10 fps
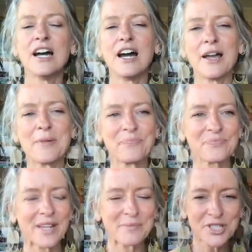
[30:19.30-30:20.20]
ah, um,
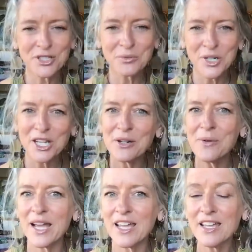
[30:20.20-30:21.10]
I'm still working
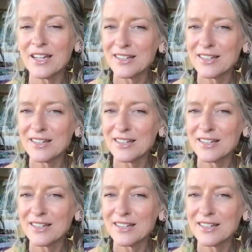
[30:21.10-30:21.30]
away.